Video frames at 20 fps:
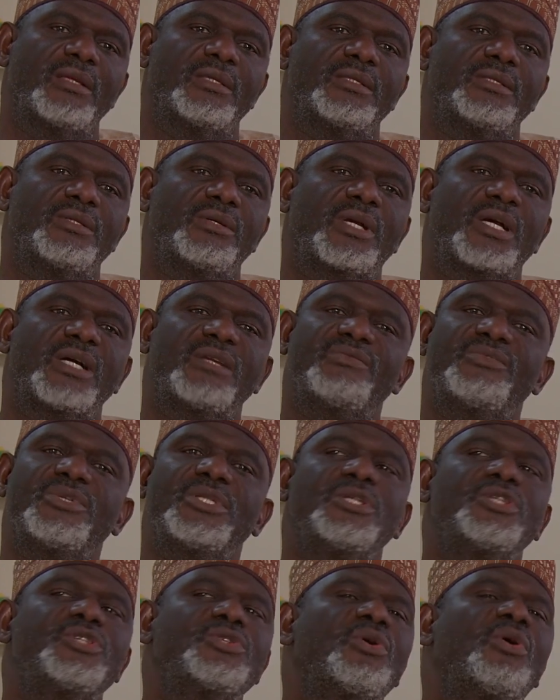You can
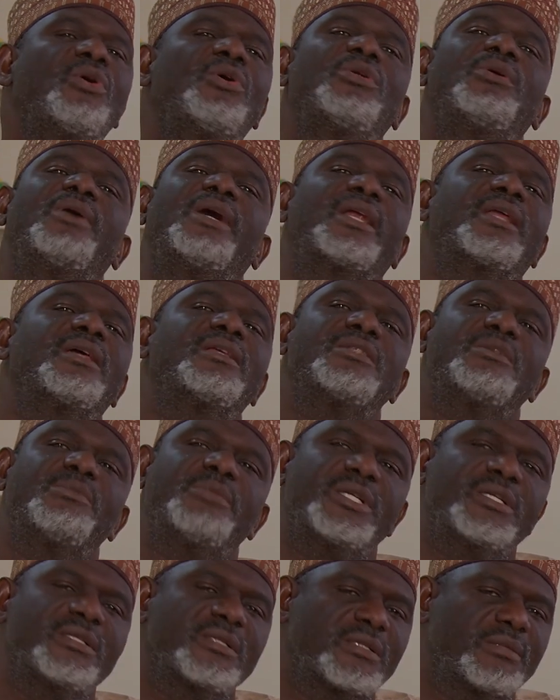finish all your
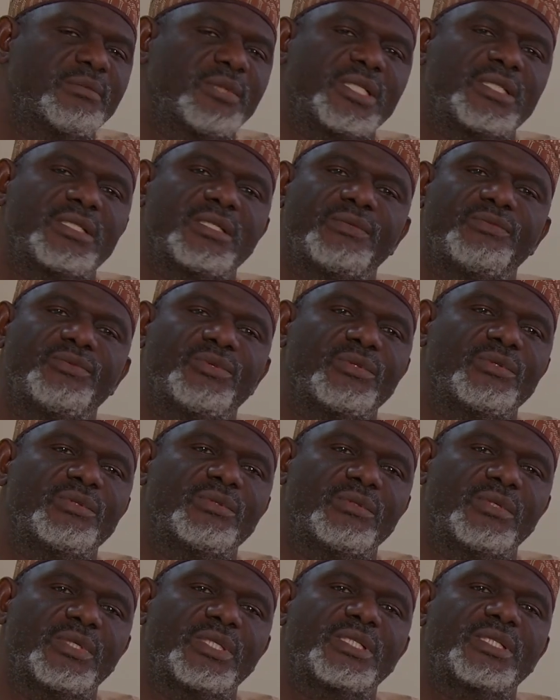arrangements, but if you
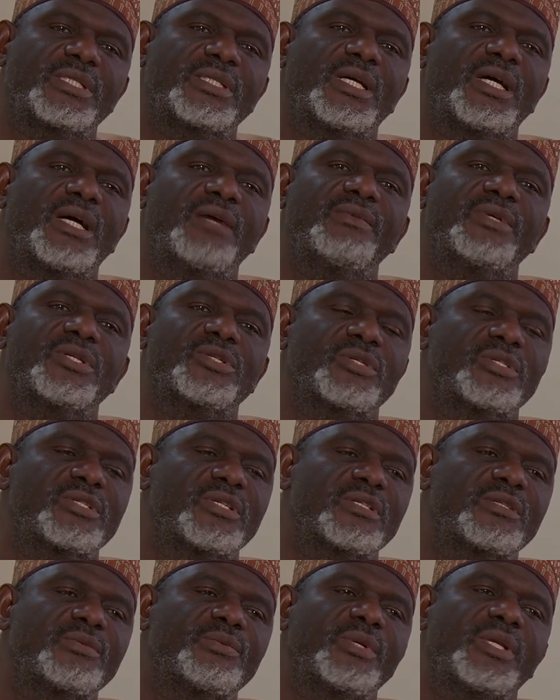do not have a
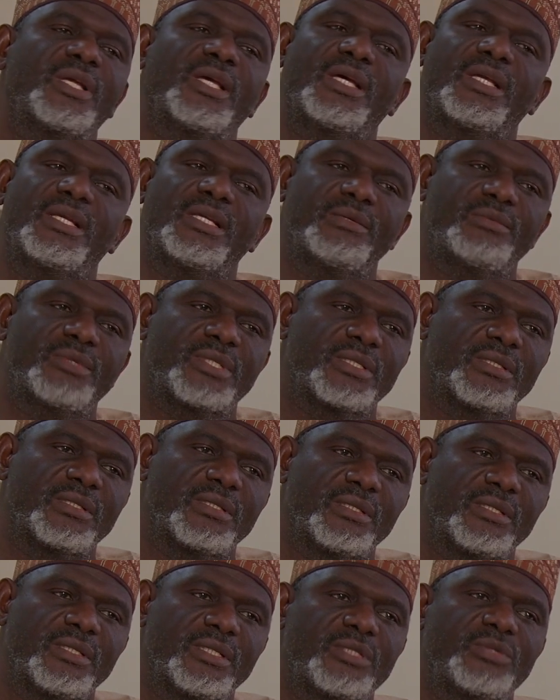successful airlift,
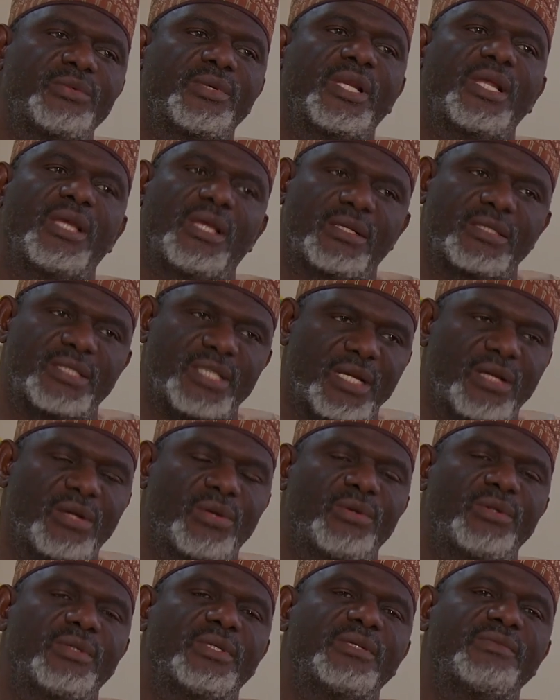it will tell
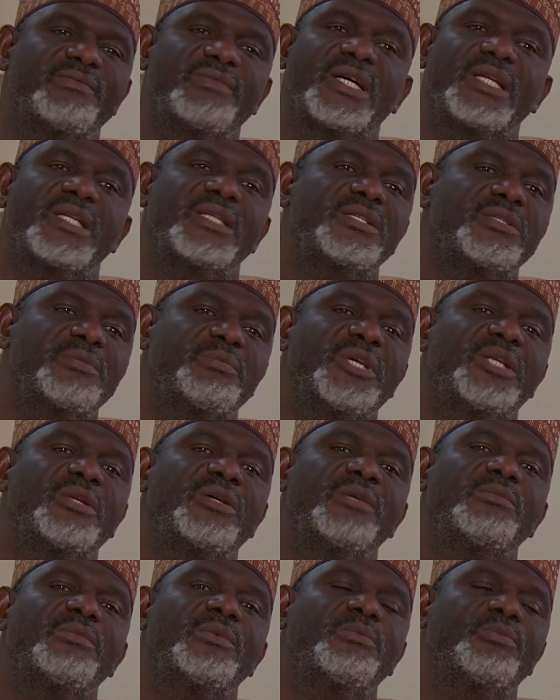on. In fact, it may not
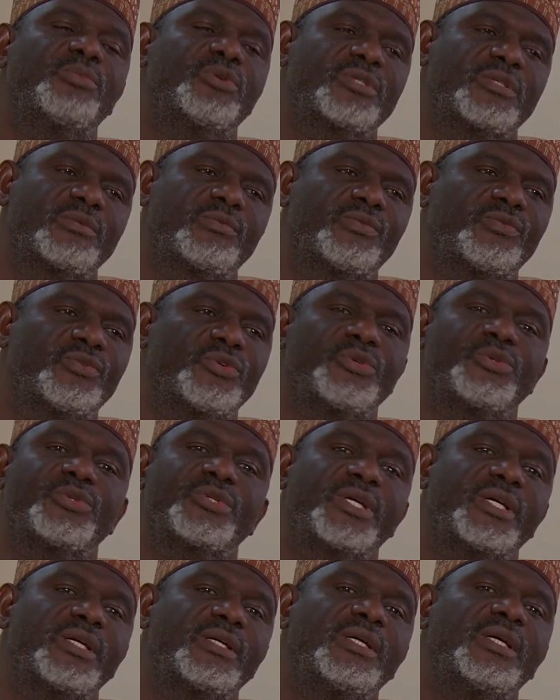even be possible for you
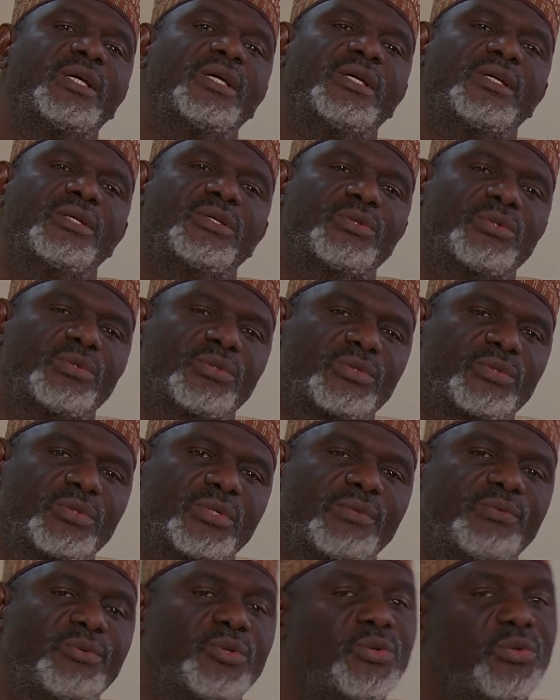to
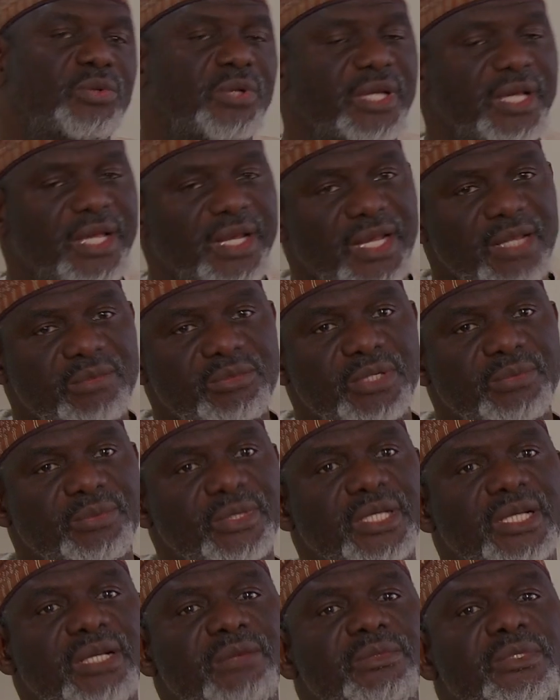if you do not airlift the
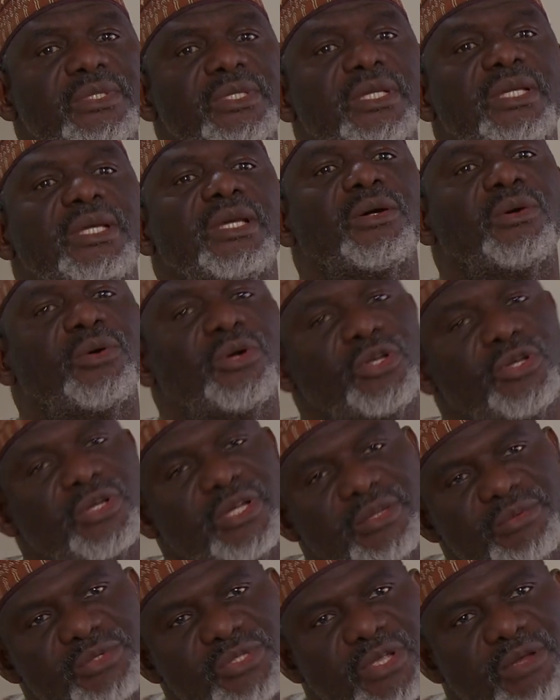pilgrims, or you
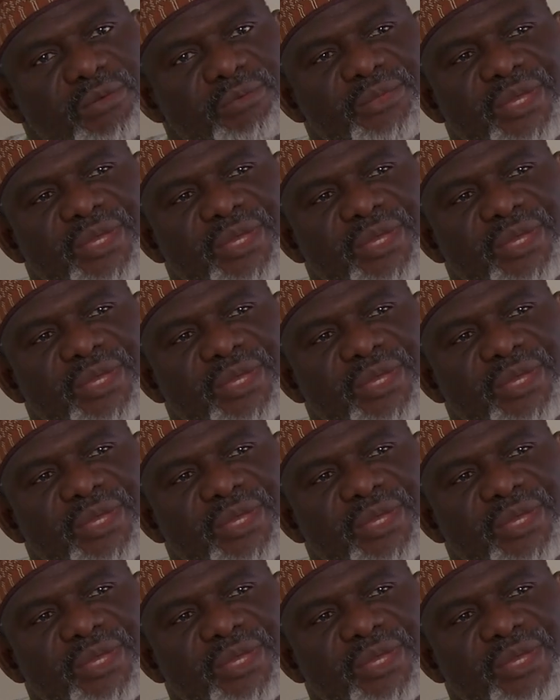leave some